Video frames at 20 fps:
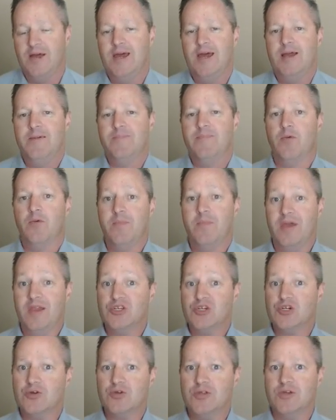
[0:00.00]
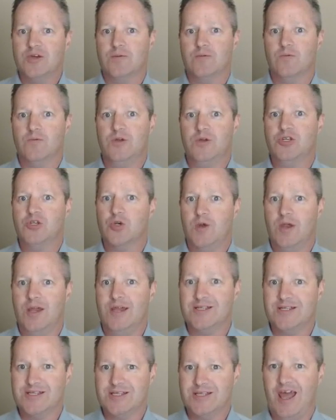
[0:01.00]
but we made sure that we
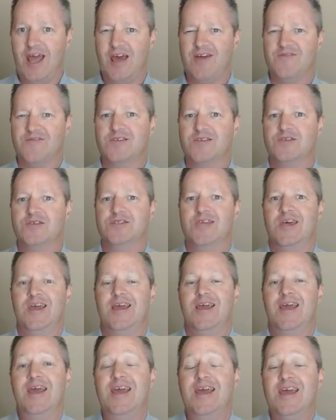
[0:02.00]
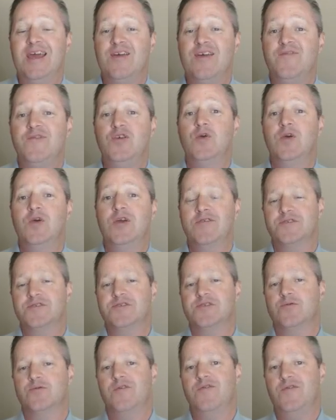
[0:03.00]
trained staff to say, if you give
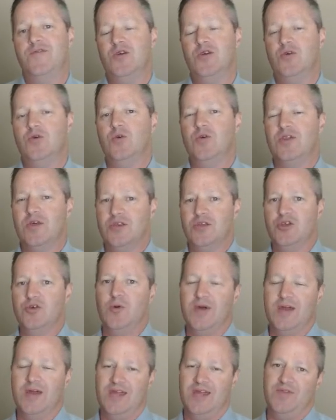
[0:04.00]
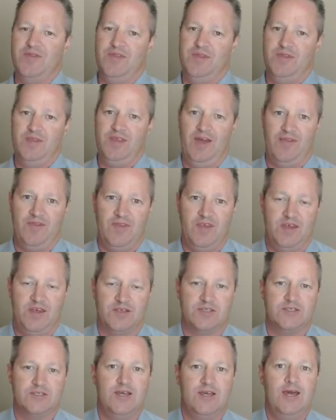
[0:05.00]
us a review, then you will get
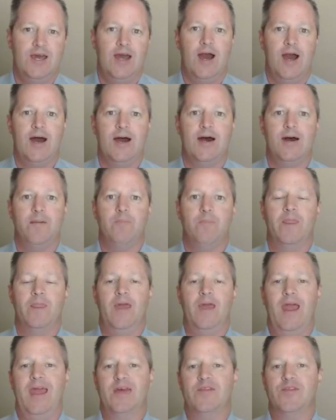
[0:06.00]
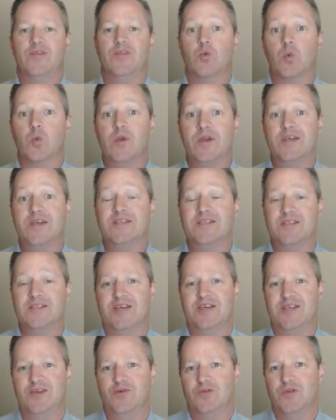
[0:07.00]
this. And the reason
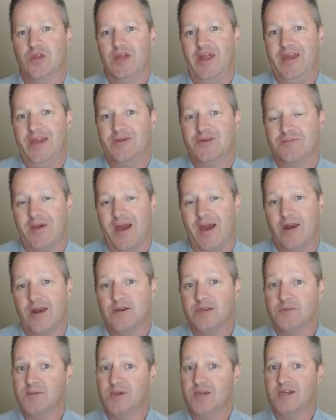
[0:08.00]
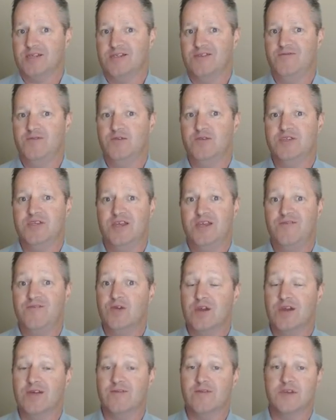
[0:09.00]
that the language mattered is because if you said, if you
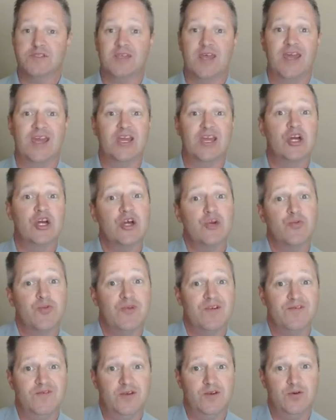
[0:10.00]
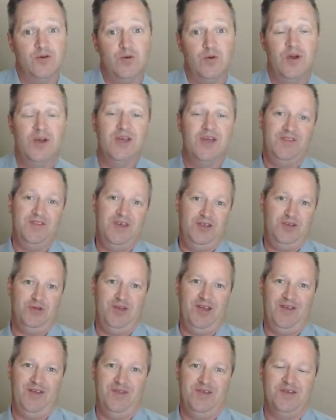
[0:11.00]
give us a good review, then you'll
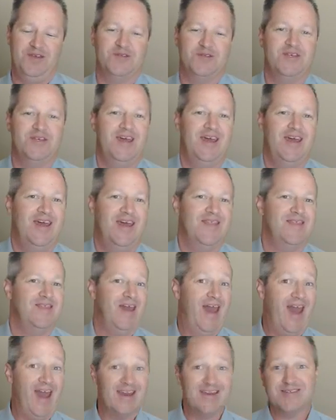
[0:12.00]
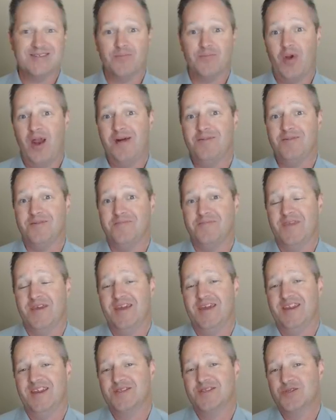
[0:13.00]
get this. That is a problem,
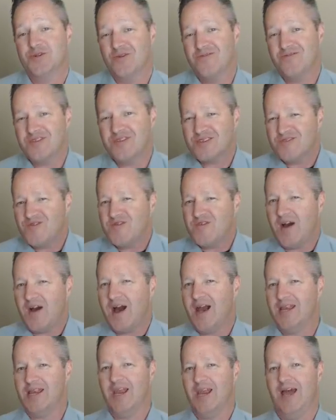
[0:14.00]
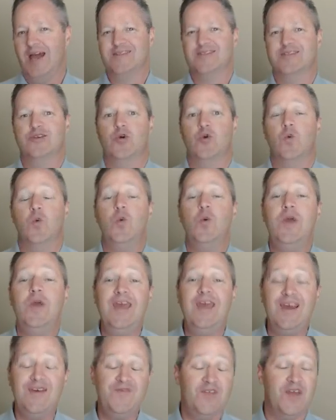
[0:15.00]
and it's sort of this fine line. So we
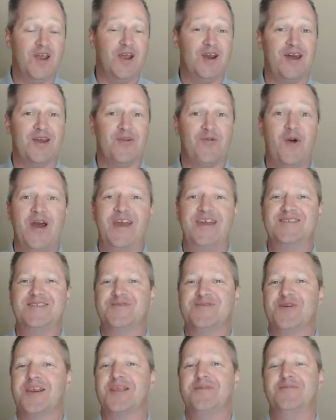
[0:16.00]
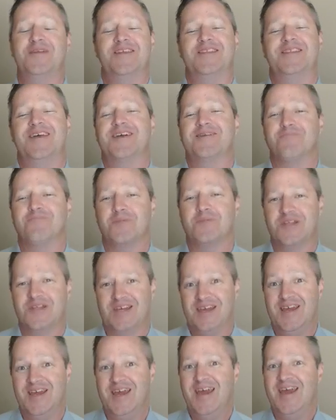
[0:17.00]
have figured out a way to eliminate that
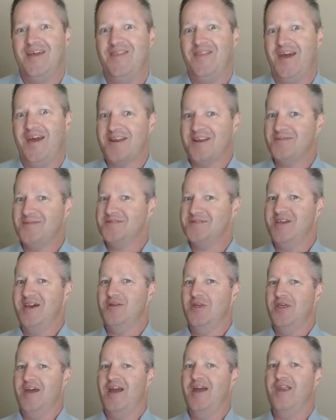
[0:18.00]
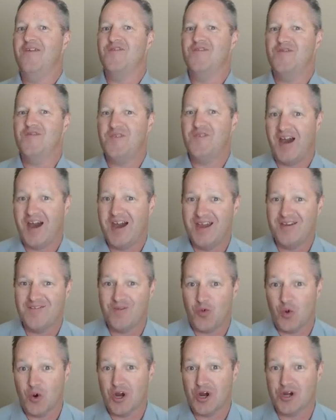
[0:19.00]
completely, and that comes down to that
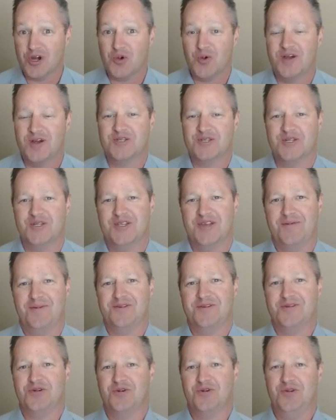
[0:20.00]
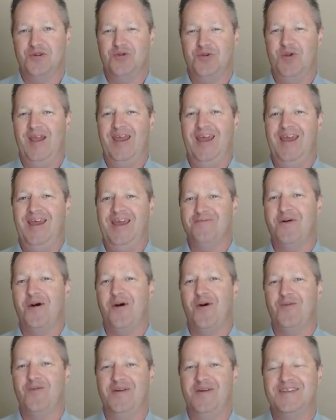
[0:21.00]
5-word question that I'm going to show you in a
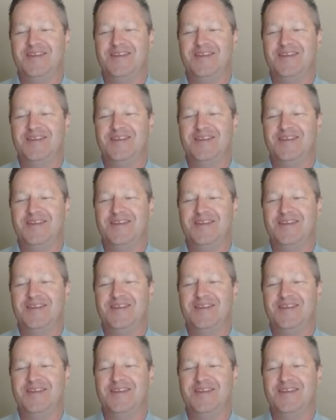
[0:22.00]
moment.